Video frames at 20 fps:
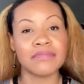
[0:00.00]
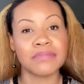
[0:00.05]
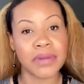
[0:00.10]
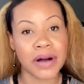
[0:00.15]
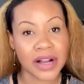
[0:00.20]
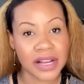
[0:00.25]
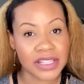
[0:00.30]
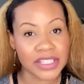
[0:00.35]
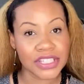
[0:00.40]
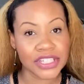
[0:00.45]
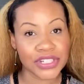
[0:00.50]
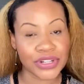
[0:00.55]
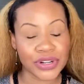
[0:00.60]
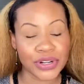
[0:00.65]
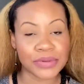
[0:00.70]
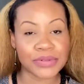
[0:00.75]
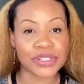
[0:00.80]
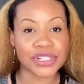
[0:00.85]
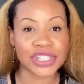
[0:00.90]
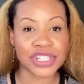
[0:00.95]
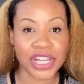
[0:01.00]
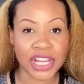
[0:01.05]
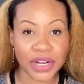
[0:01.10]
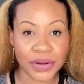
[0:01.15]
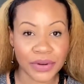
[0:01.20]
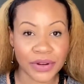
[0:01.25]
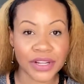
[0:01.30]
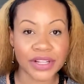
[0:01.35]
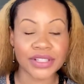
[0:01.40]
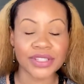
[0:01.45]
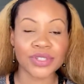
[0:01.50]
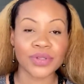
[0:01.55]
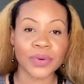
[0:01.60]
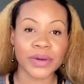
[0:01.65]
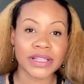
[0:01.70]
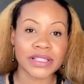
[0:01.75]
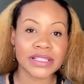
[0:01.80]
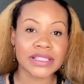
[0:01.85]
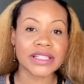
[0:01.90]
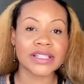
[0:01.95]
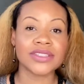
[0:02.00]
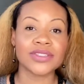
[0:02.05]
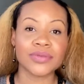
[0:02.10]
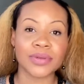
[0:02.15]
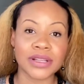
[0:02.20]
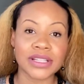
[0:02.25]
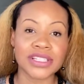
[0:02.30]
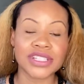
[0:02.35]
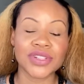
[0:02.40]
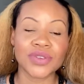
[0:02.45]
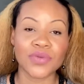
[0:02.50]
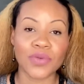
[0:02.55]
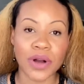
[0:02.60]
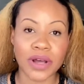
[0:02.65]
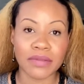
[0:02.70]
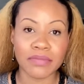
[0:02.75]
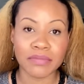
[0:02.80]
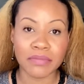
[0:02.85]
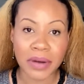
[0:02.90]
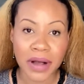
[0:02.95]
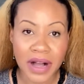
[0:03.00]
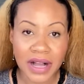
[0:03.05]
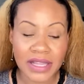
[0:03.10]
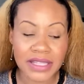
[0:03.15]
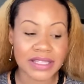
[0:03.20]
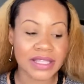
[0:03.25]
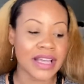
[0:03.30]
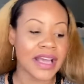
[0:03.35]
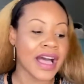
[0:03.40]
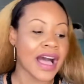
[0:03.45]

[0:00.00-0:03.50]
Boxycharm January 2021 box.